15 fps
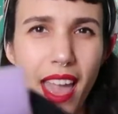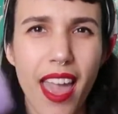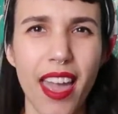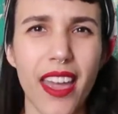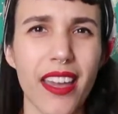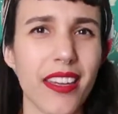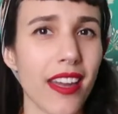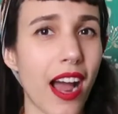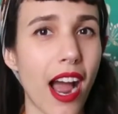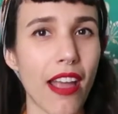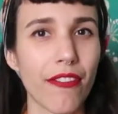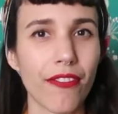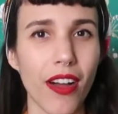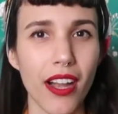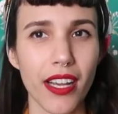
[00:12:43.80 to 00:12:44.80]
And
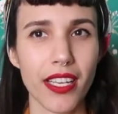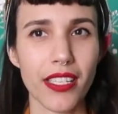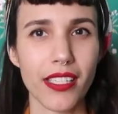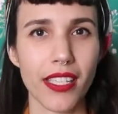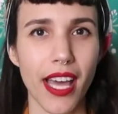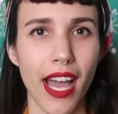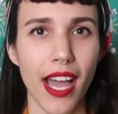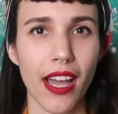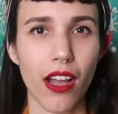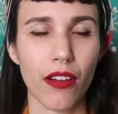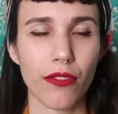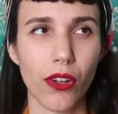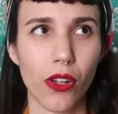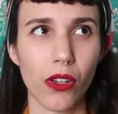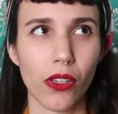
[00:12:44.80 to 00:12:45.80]
I find that
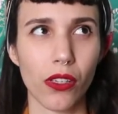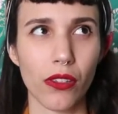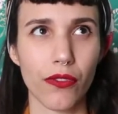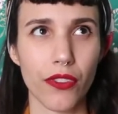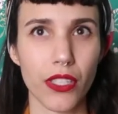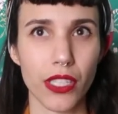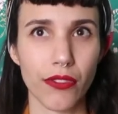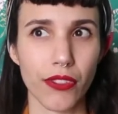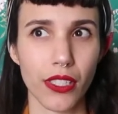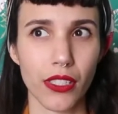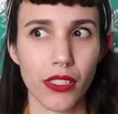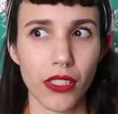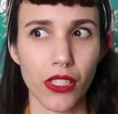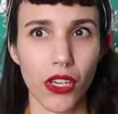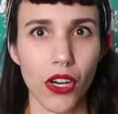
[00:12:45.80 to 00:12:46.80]
of all the
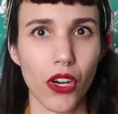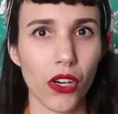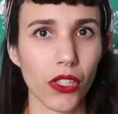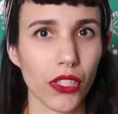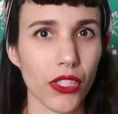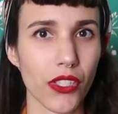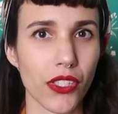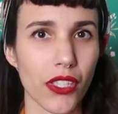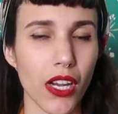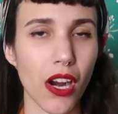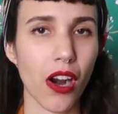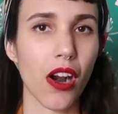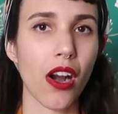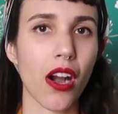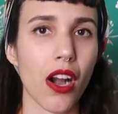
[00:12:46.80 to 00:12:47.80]
different curlers there
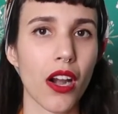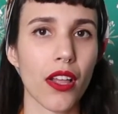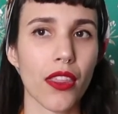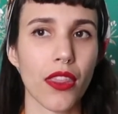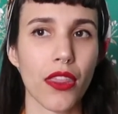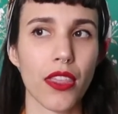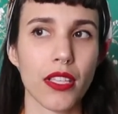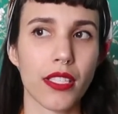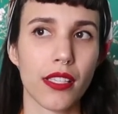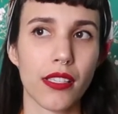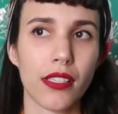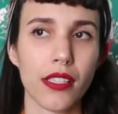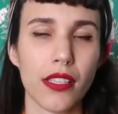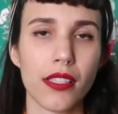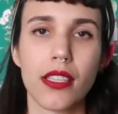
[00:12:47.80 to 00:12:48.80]
are,
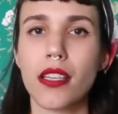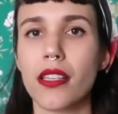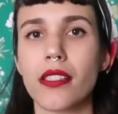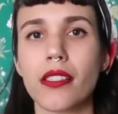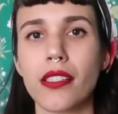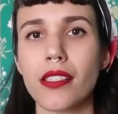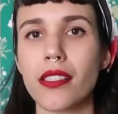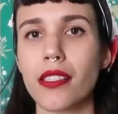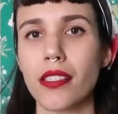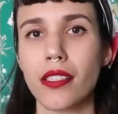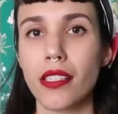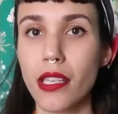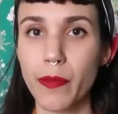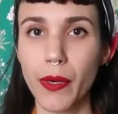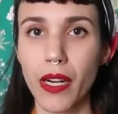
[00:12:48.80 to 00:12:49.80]
this is the easiest to
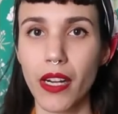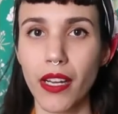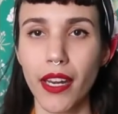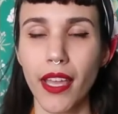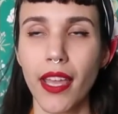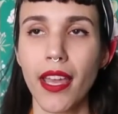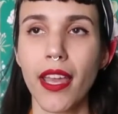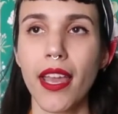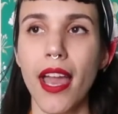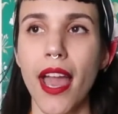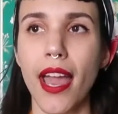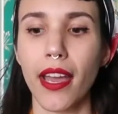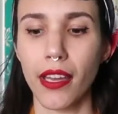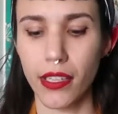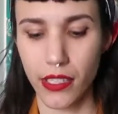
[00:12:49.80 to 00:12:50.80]
sleep on
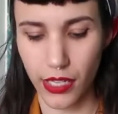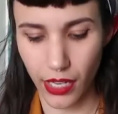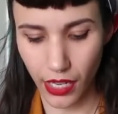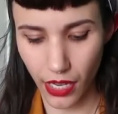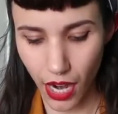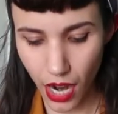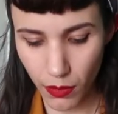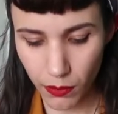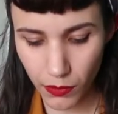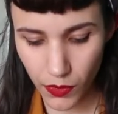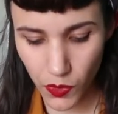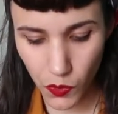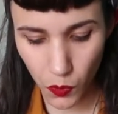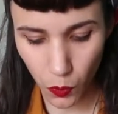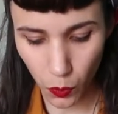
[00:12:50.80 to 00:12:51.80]
and it
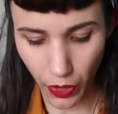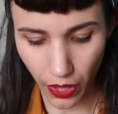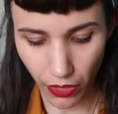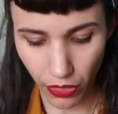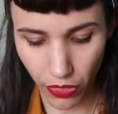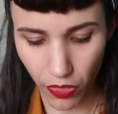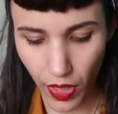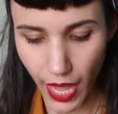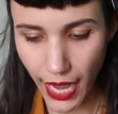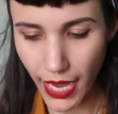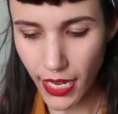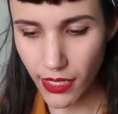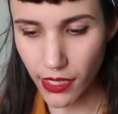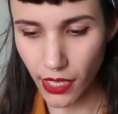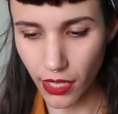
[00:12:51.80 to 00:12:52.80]
comes with
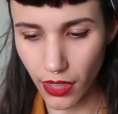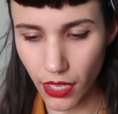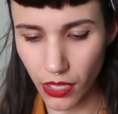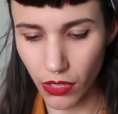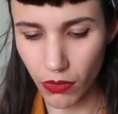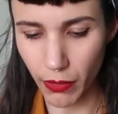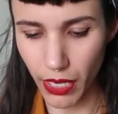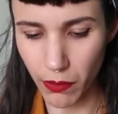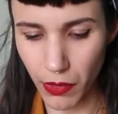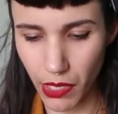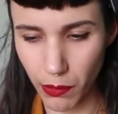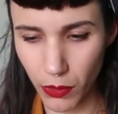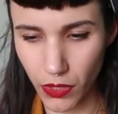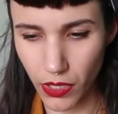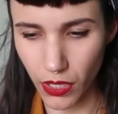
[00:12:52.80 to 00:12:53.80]
eight. I think you might be
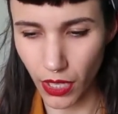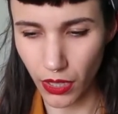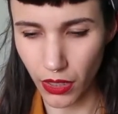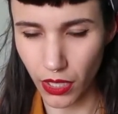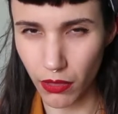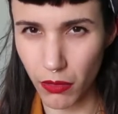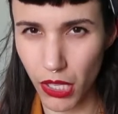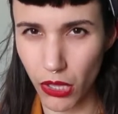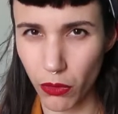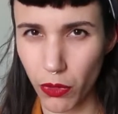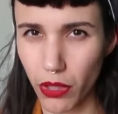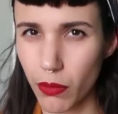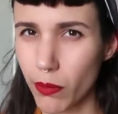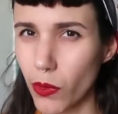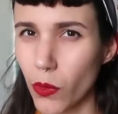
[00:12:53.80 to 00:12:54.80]
able to get them either
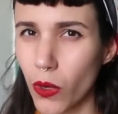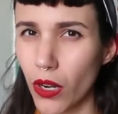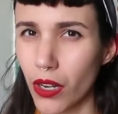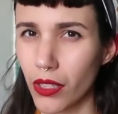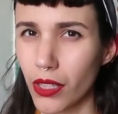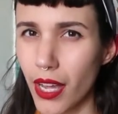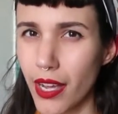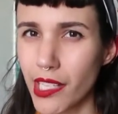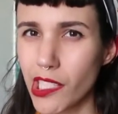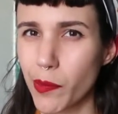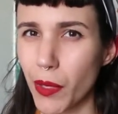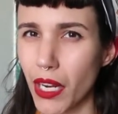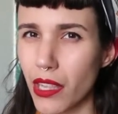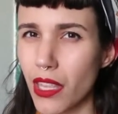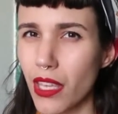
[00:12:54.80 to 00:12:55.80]
with more or less,
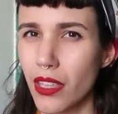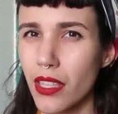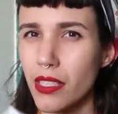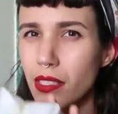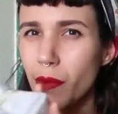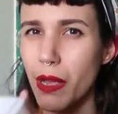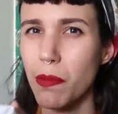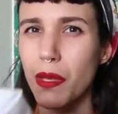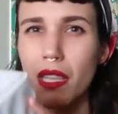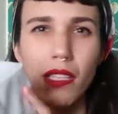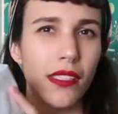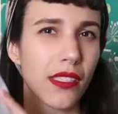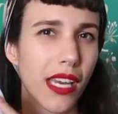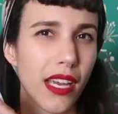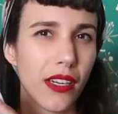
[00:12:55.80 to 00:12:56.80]
but I think this might be the
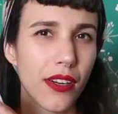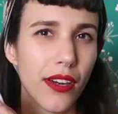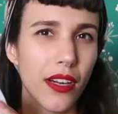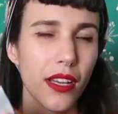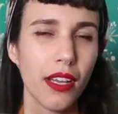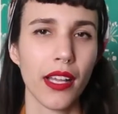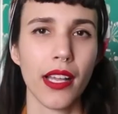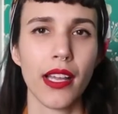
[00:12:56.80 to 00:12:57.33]
standard.